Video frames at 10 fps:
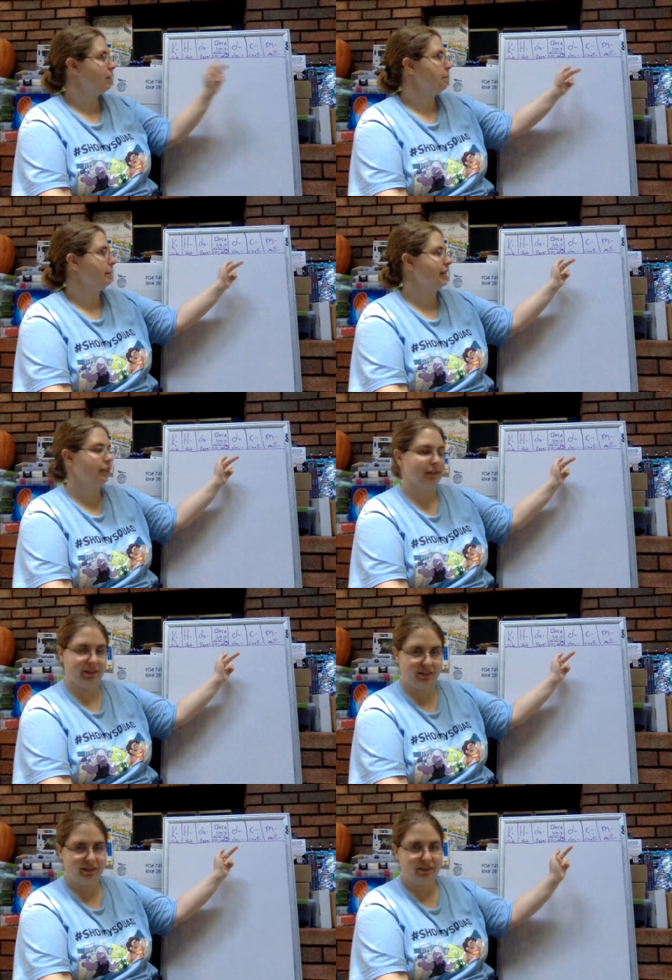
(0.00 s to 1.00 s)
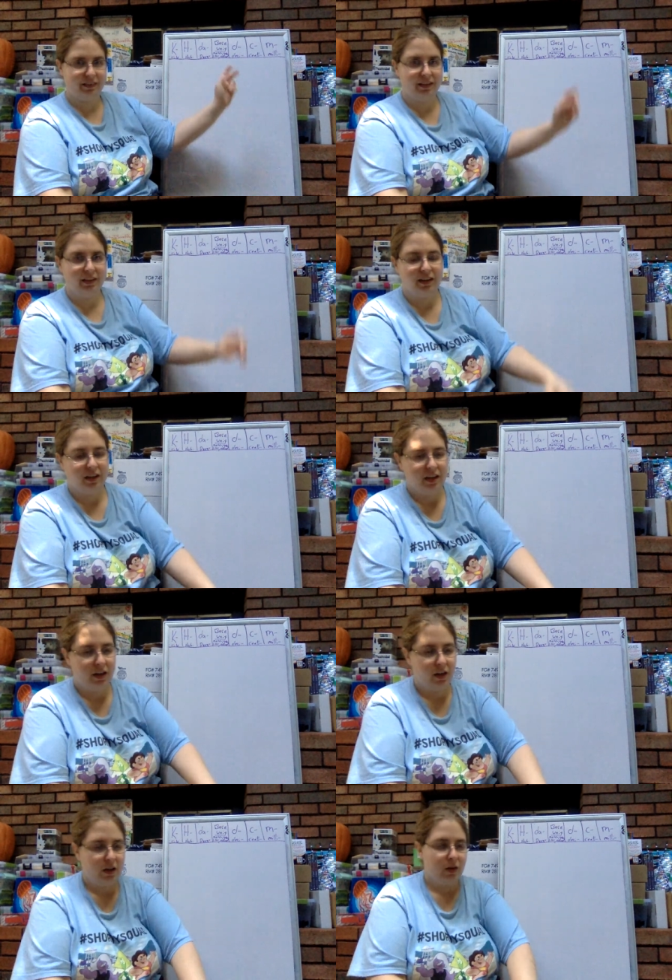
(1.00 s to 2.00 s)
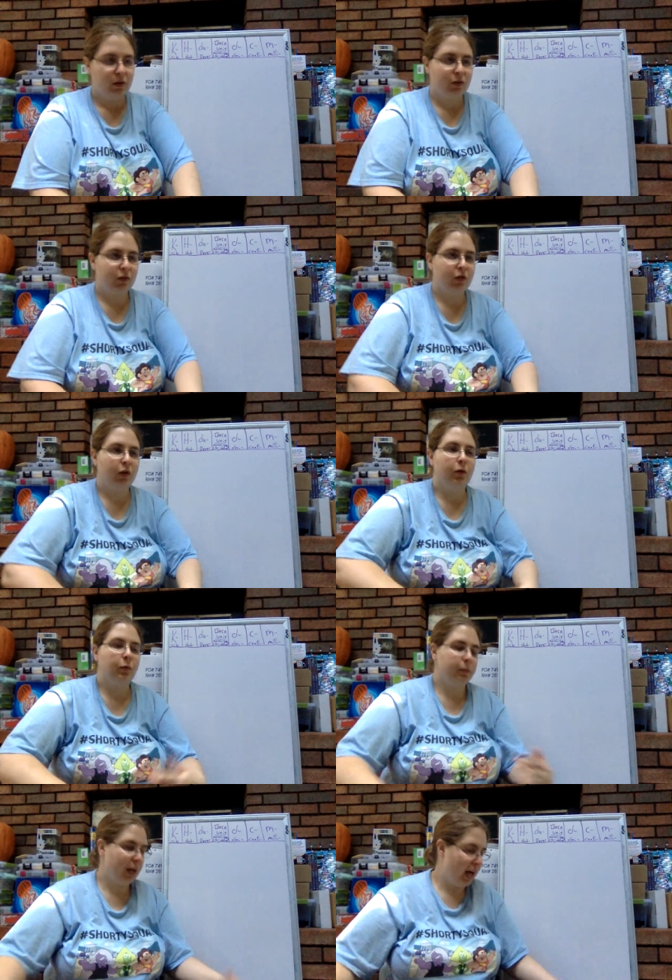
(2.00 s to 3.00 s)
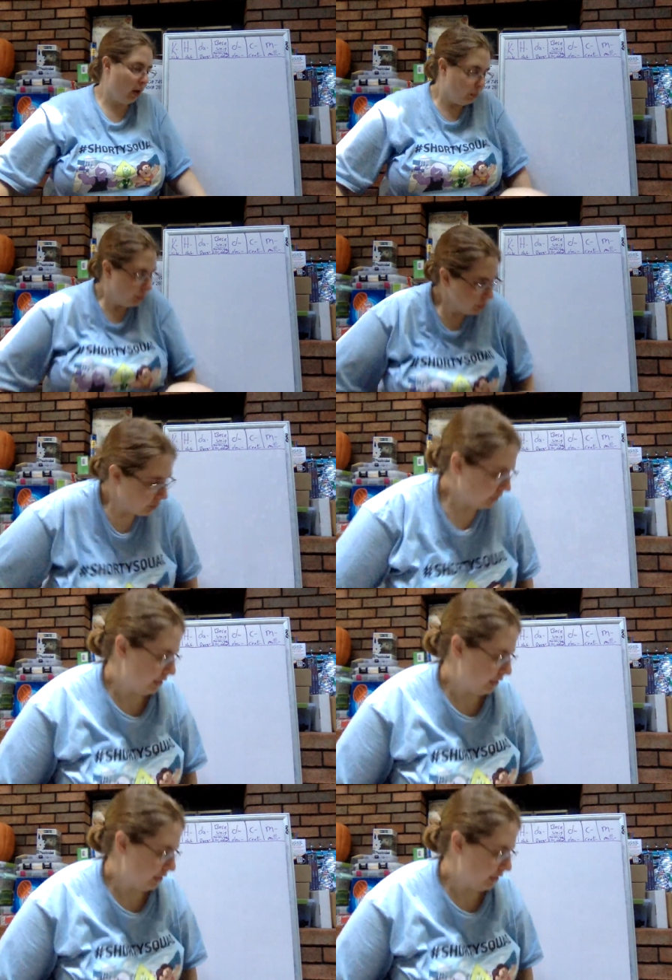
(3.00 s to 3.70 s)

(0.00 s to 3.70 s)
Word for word: a meter. So how we would do